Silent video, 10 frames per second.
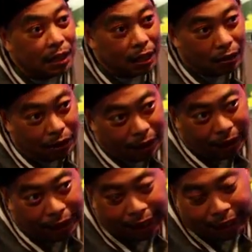You know, a
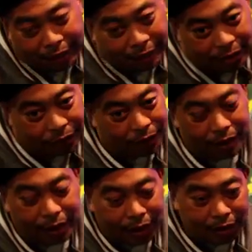lot of different
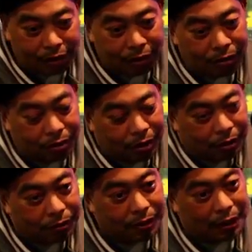things. You know, so
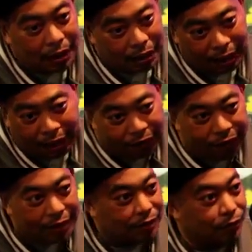a lot of
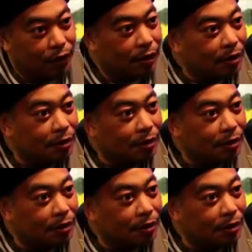festivals.